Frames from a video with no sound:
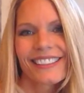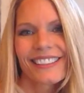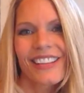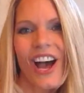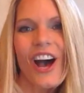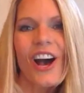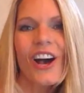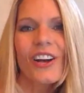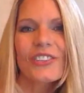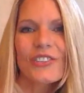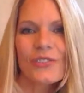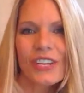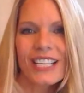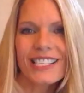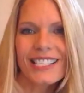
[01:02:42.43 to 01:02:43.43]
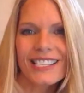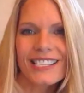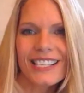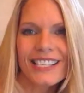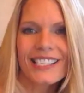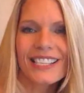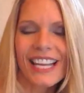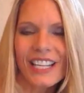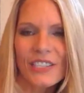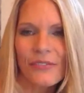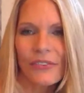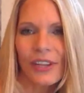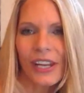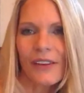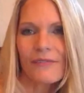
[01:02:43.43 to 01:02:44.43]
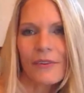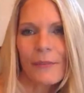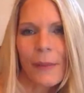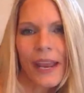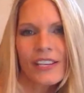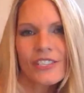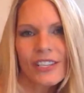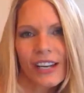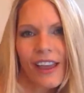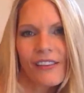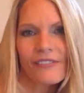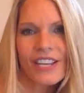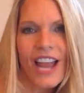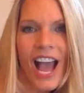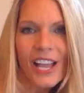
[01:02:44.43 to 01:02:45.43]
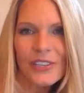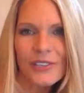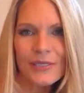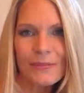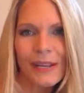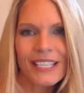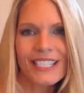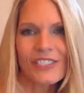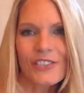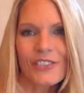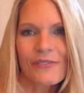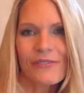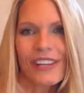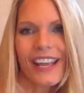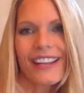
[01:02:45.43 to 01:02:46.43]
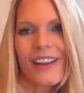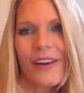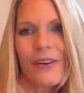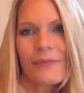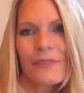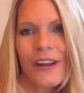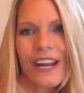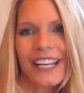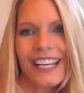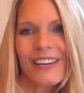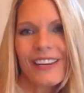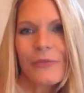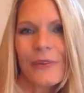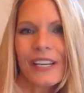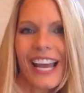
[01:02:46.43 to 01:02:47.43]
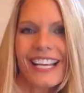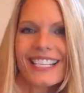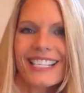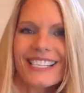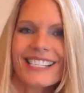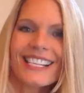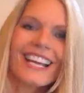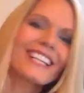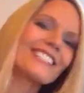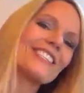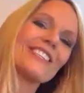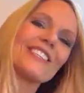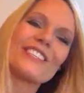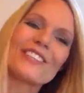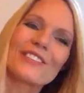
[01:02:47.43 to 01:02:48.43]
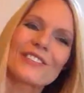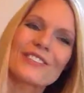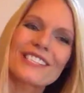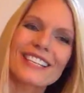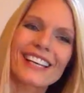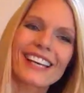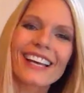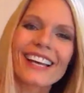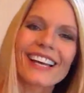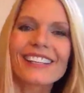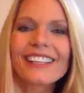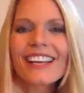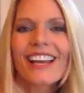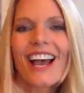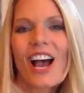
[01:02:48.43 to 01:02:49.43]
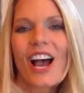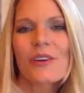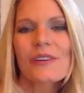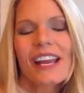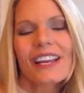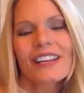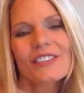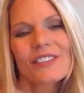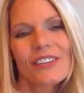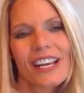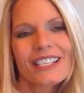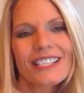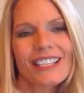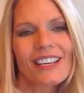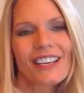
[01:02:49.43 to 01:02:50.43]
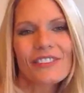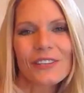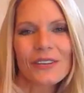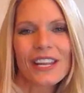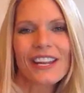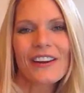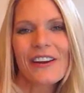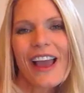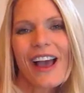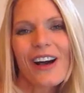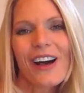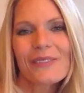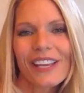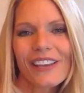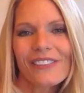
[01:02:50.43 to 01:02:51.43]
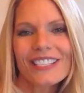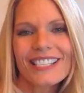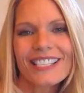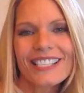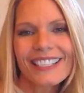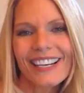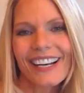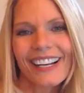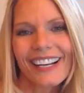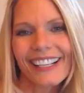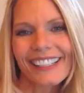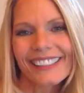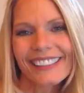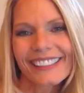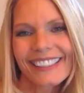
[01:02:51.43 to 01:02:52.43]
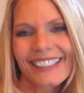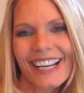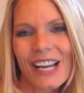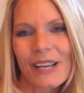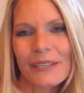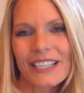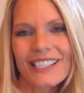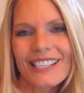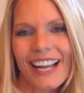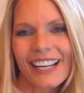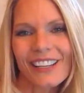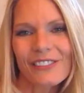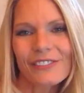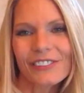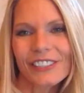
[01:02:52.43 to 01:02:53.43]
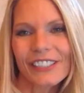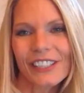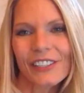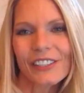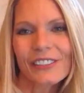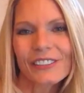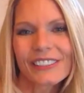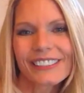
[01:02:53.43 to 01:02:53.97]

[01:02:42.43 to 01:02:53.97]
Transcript: Oh, Tracy says, thanks for the information. I have not used my DenSureFit. Now I'm ready when I decide to use it. All right, Tracy, if you need our help, give us a call. I'm excited for you.